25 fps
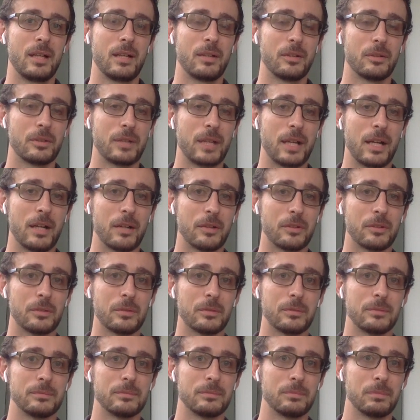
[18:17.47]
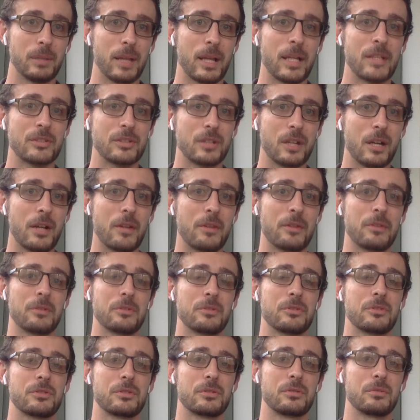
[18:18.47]
and learn how to bless
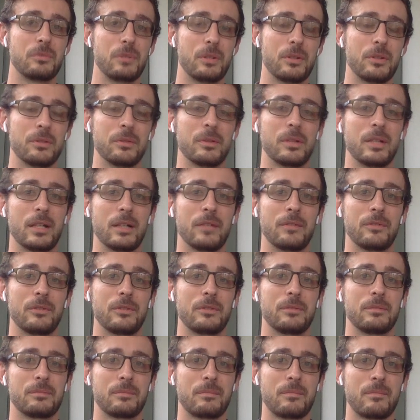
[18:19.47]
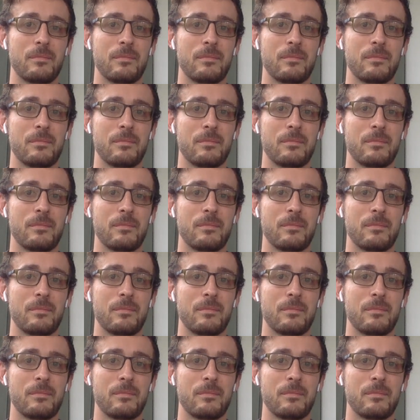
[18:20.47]
others with your gift.